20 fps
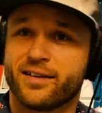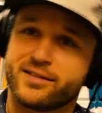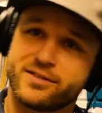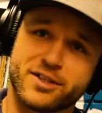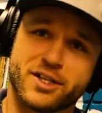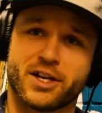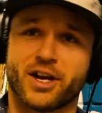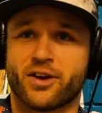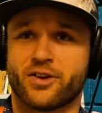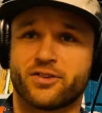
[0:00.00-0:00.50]

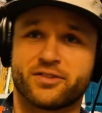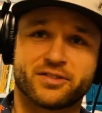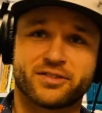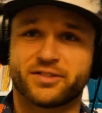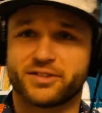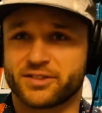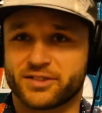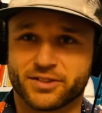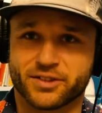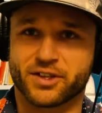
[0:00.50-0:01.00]
you know,
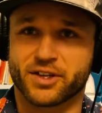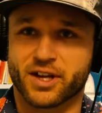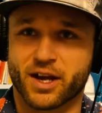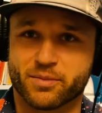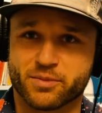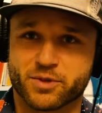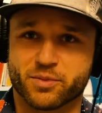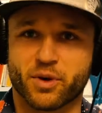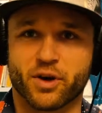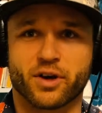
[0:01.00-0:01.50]
look,
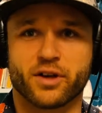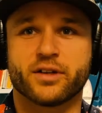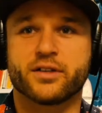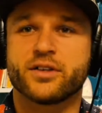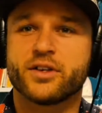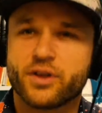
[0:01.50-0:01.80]
I'm smart.